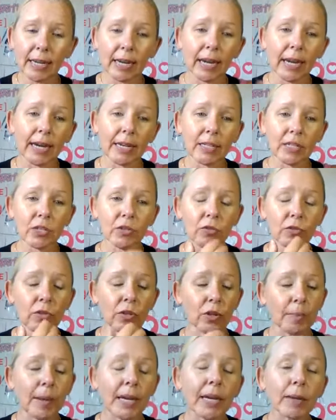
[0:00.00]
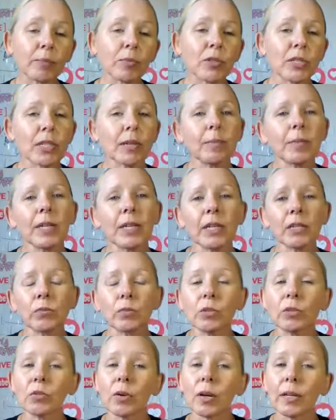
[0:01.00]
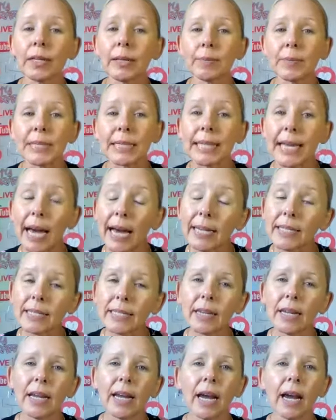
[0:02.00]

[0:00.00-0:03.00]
as you do your makeup routine because we'll do our lips last.